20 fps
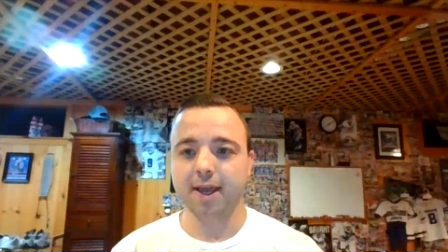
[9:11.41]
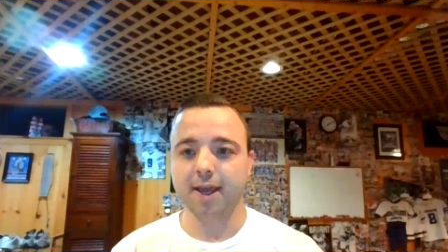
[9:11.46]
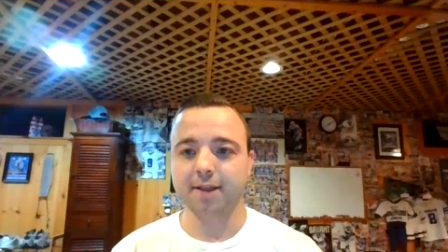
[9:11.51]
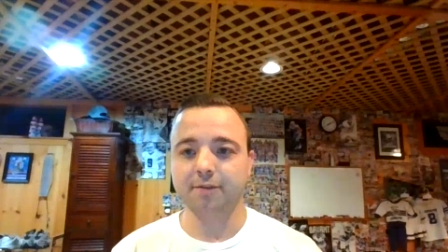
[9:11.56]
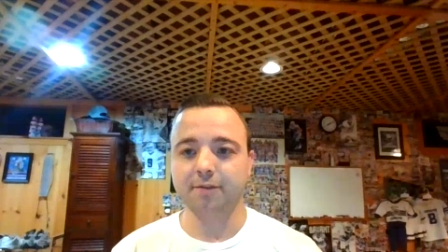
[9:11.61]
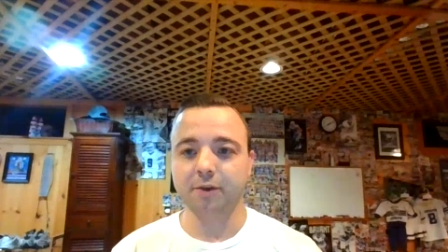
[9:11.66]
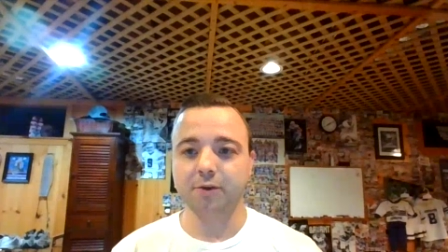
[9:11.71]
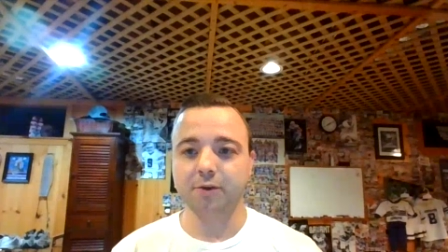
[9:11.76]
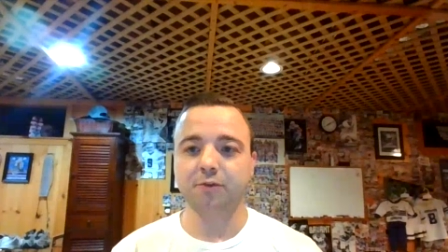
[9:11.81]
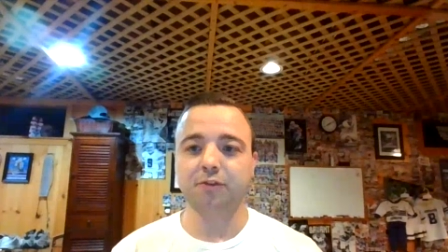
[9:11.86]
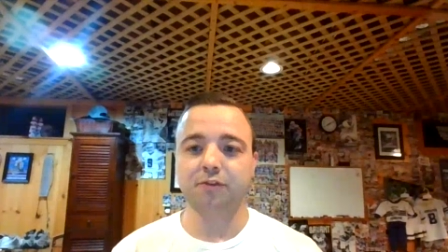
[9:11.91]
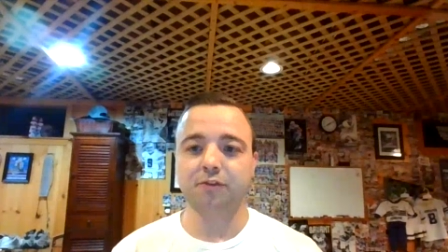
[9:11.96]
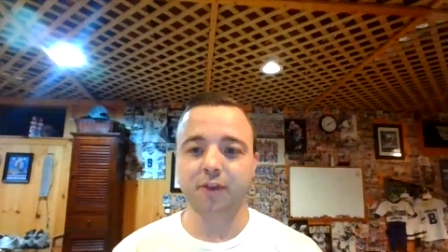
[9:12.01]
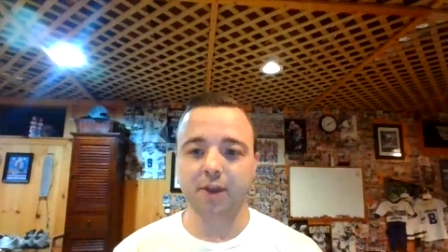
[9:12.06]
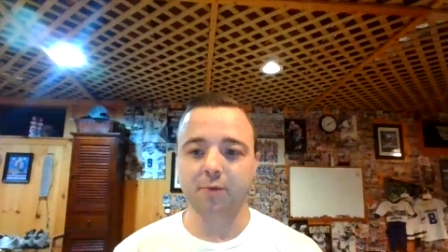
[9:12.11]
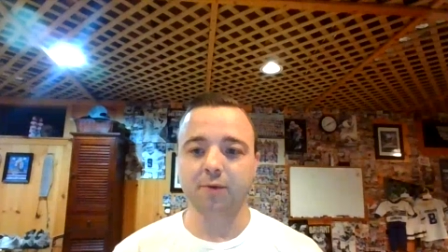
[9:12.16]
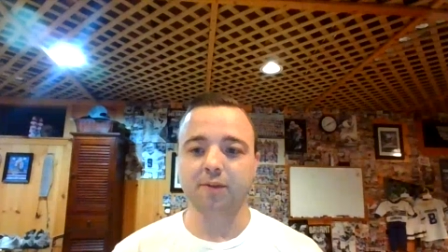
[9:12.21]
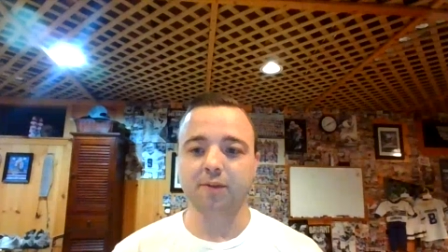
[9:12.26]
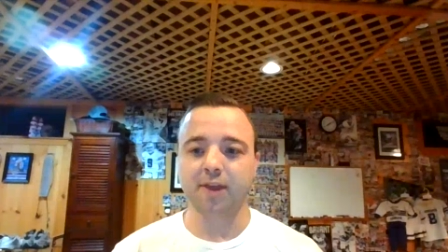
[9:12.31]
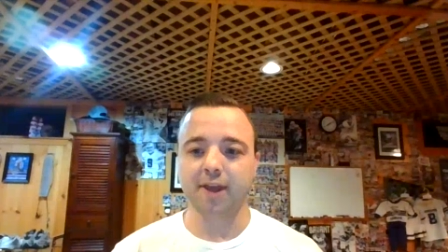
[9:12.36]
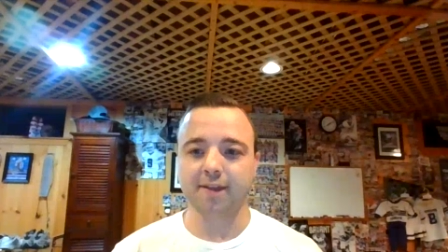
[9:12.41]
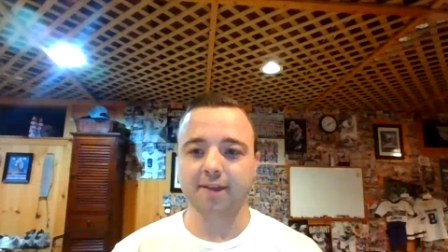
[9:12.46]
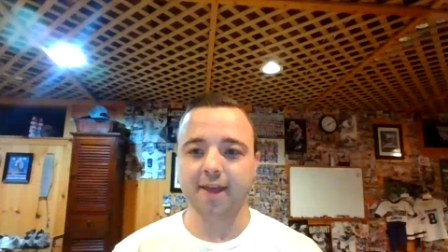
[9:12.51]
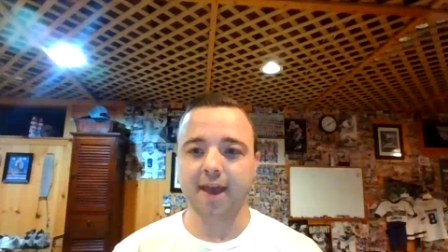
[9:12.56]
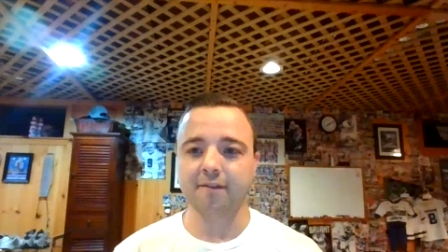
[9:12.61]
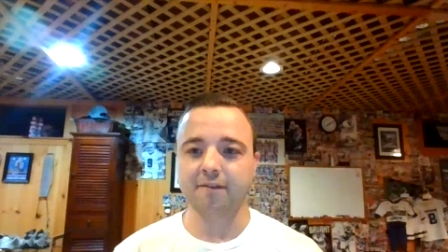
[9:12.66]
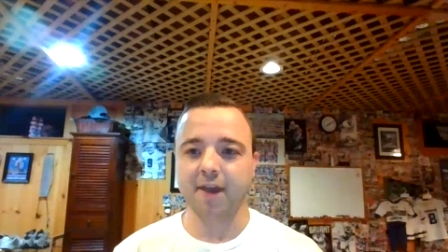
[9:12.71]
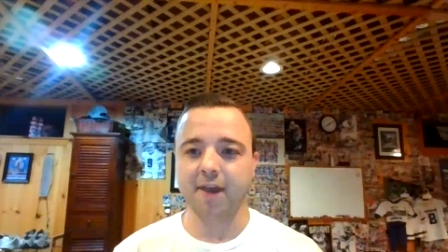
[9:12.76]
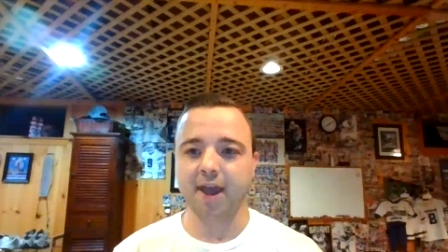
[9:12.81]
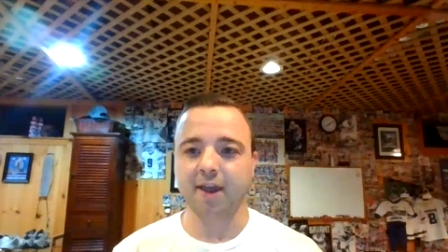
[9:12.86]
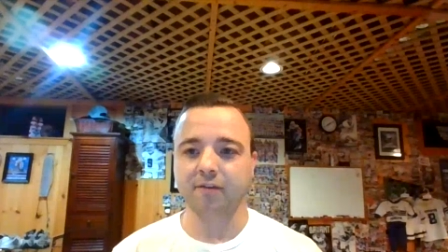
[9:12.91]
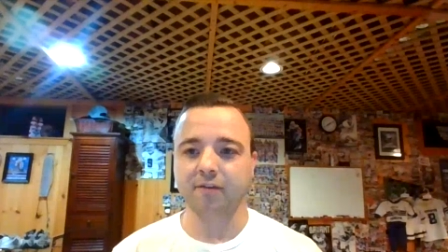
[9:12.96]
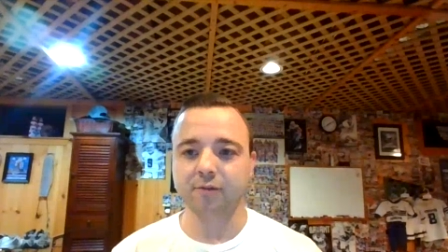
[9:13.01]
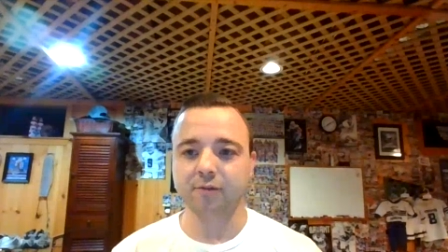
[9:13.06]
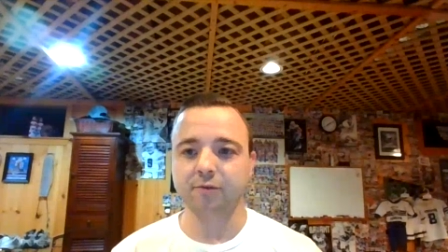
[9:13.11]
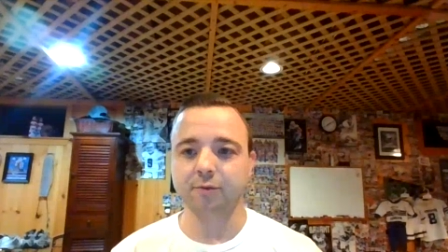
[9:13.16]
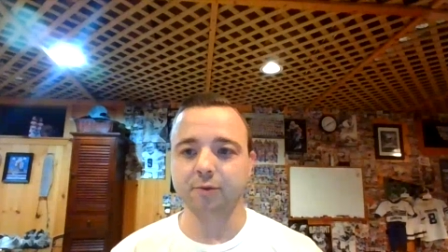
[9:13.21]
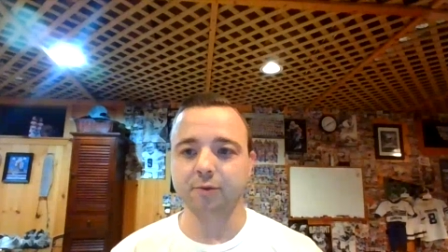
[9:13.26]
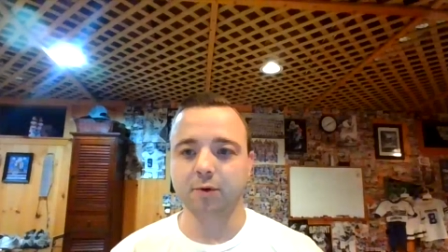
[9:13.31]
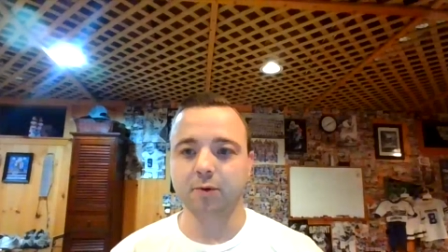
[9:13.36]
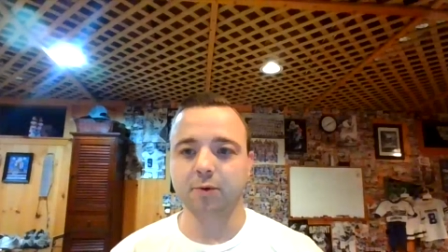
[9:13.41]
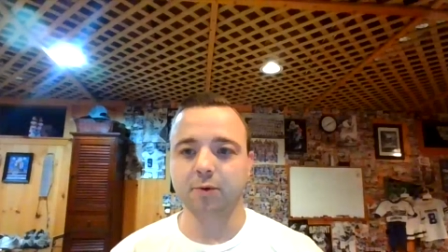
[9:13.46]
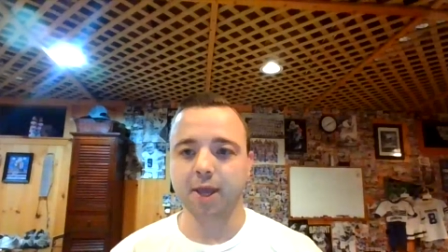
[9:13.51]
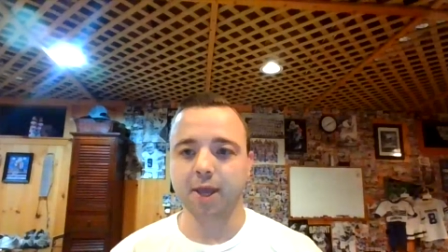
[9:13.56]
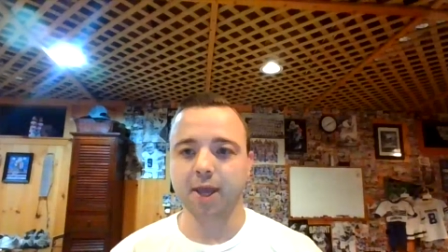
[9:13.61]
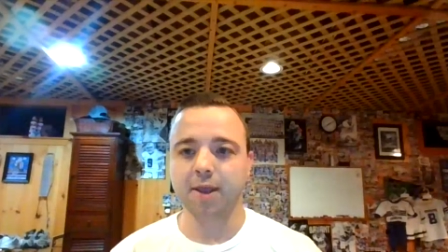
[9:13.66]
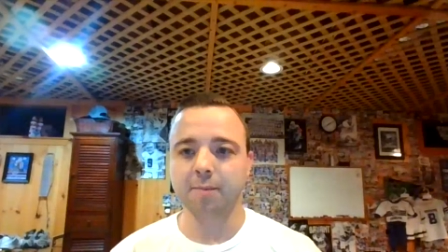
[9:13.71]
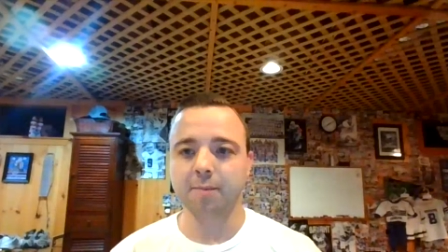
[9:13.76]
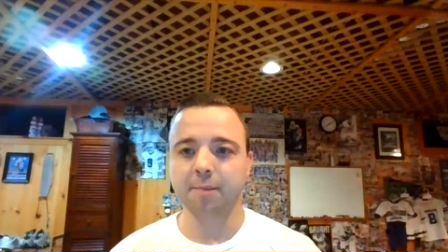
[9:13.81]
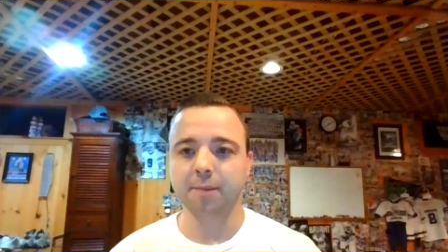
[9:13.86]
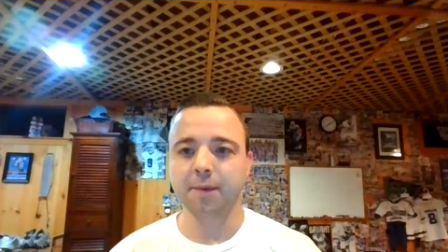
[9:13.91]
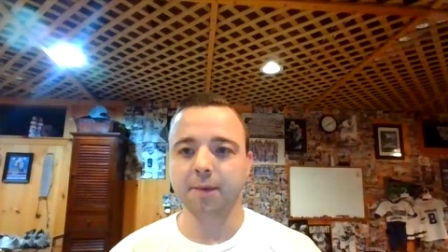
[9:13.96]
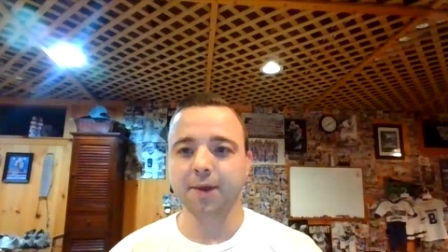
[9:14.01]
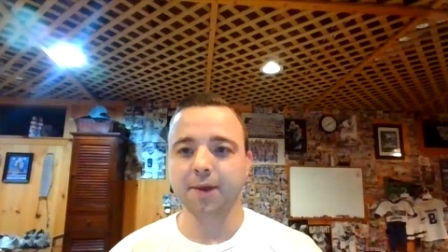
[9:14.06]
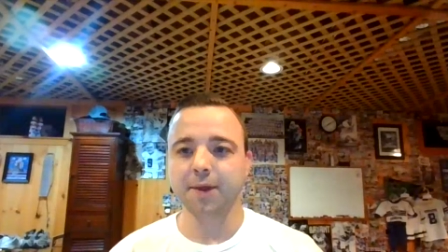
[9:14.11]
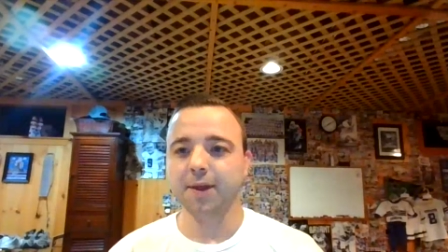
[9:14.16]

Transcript: and so you stick with like that faction through the whole game.